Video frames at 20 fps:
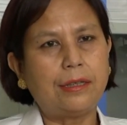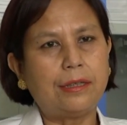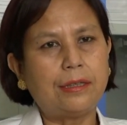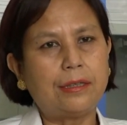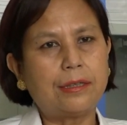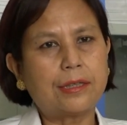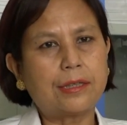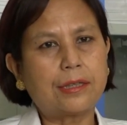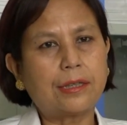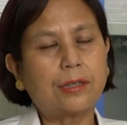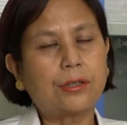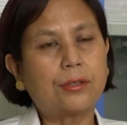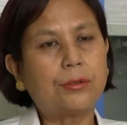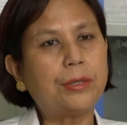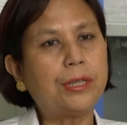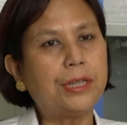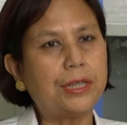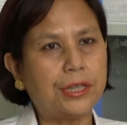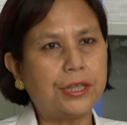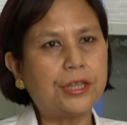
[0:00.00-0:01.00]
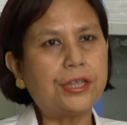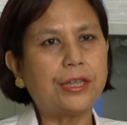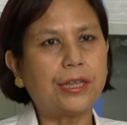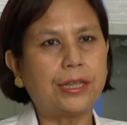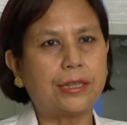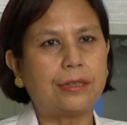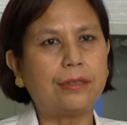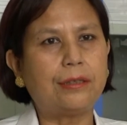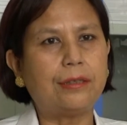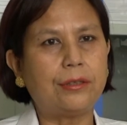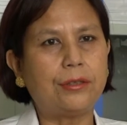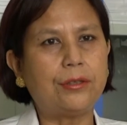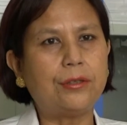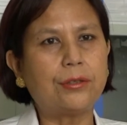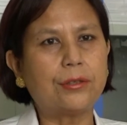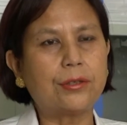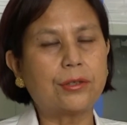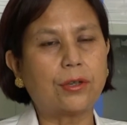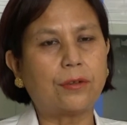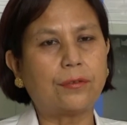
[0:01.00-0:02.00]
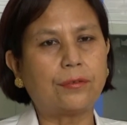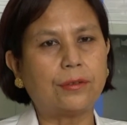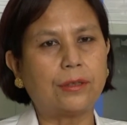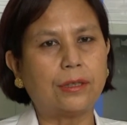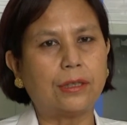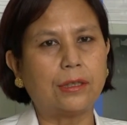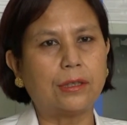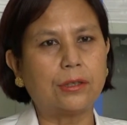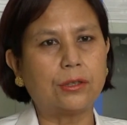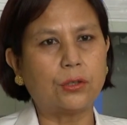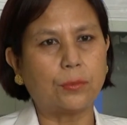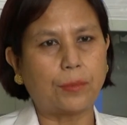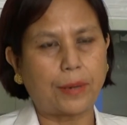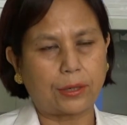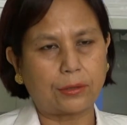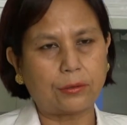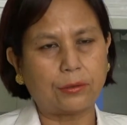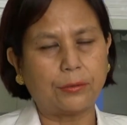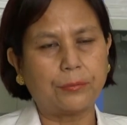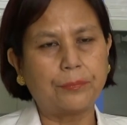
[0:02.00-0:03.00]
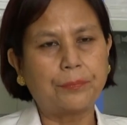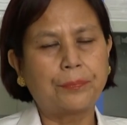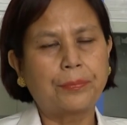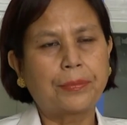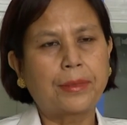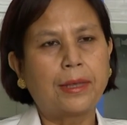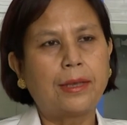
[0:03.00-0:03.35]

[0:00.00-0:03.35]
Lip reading: start to initiate the use of tobacco.